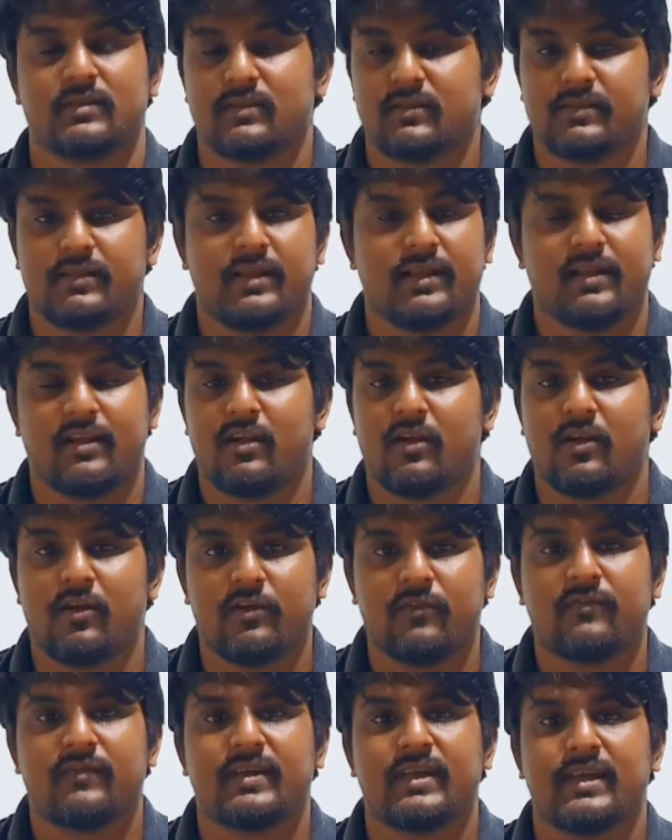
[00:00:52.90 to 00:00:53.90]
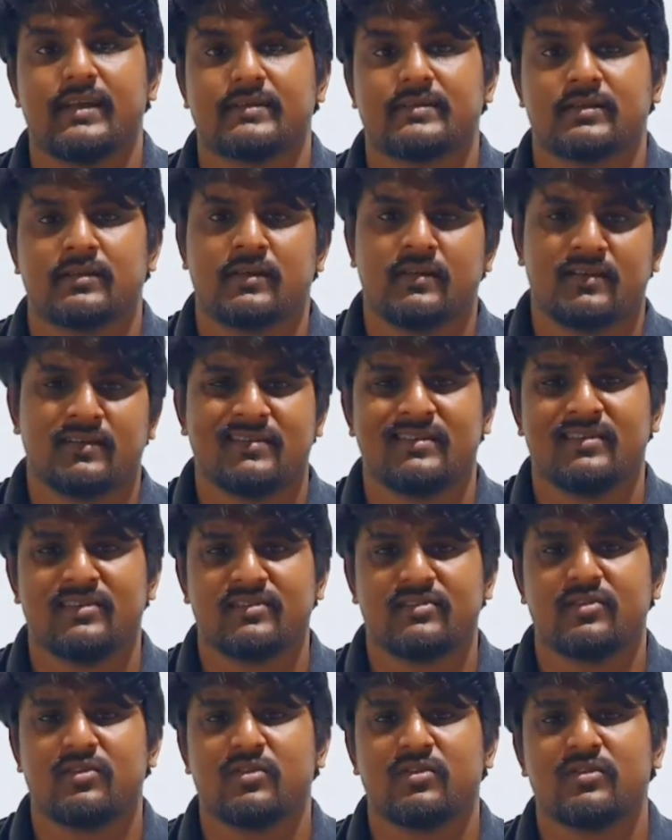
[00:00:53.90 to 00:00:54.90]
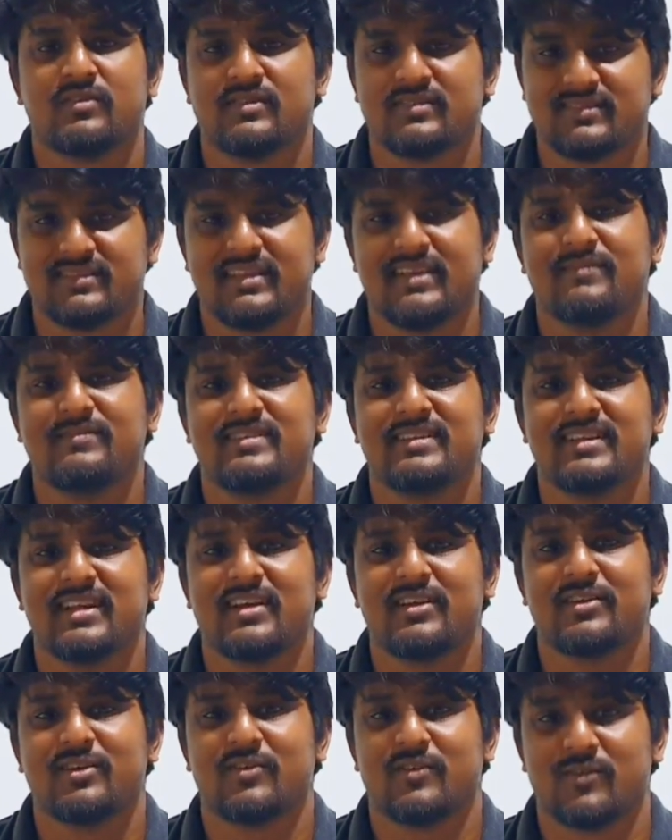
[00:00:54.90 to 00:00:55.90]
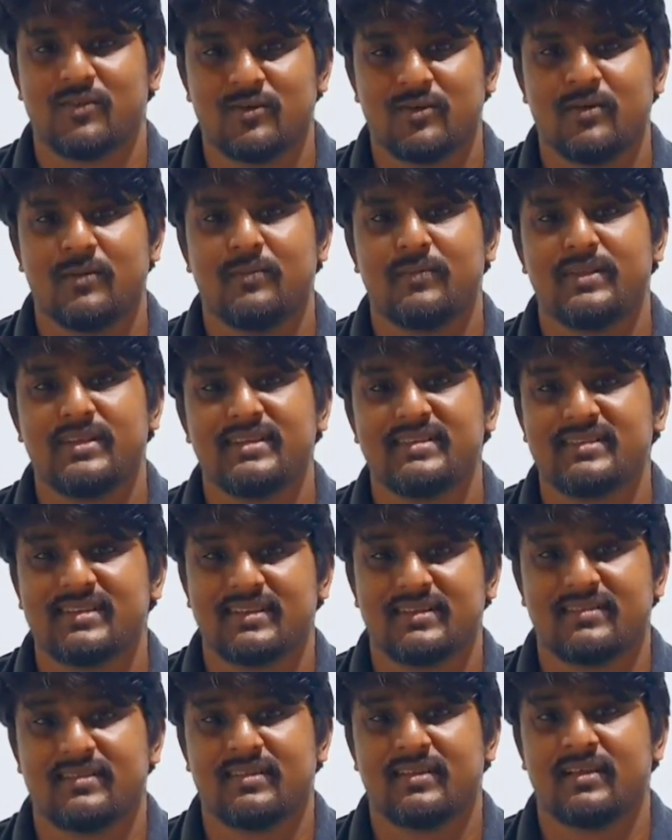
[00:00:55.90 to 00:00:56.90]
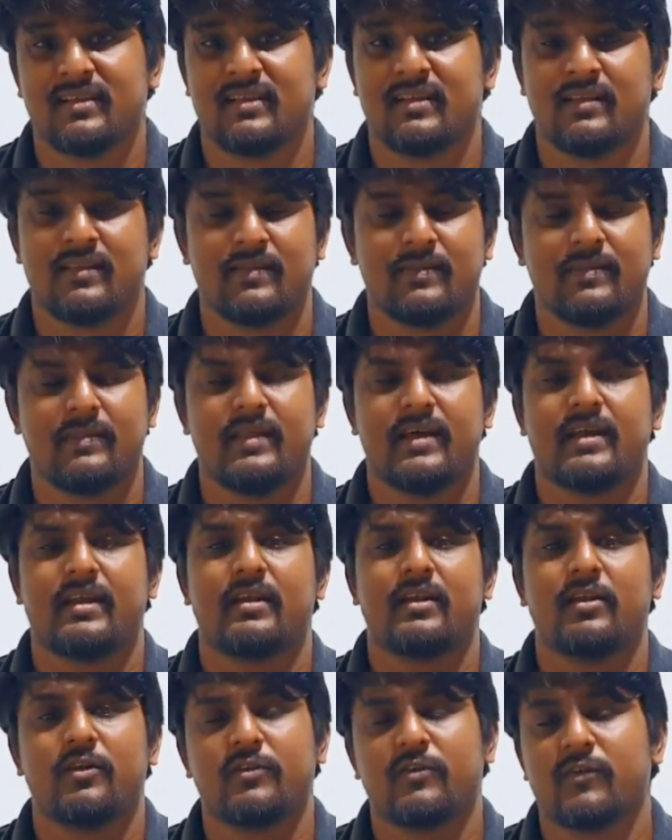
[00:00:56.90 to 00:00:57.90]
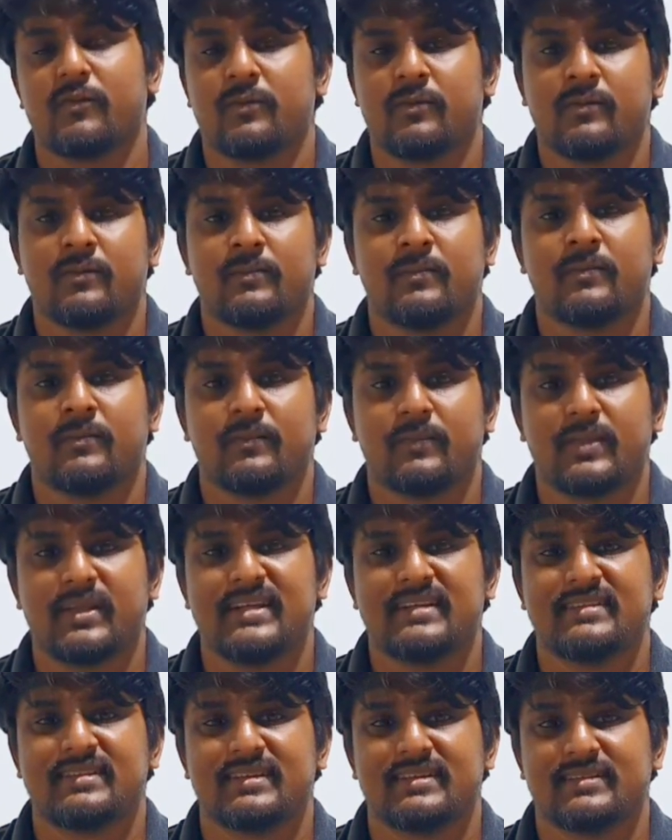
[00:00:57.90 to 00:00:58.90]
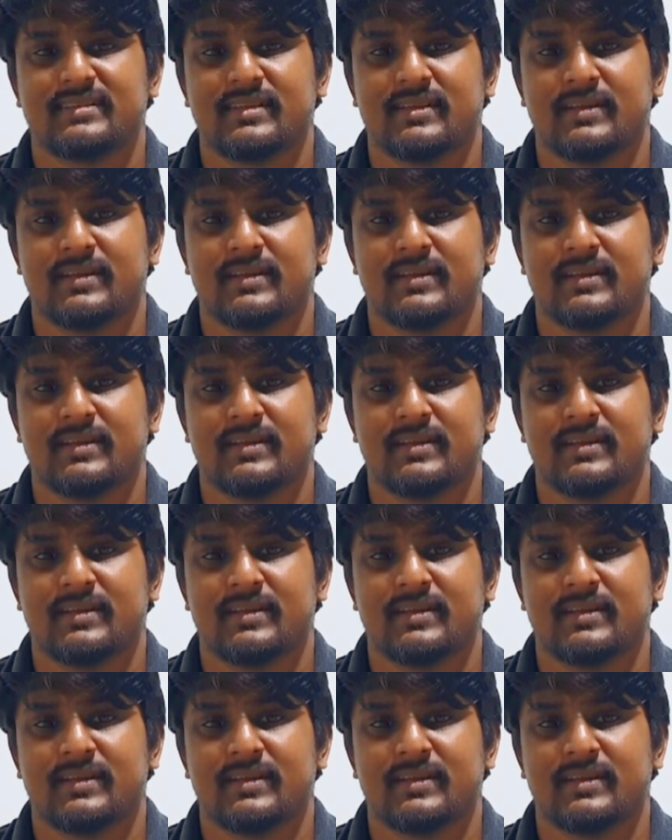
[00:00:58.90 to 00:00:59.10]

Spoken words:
there are a lot of cakes. So same scenario, presets. There are a lot of presets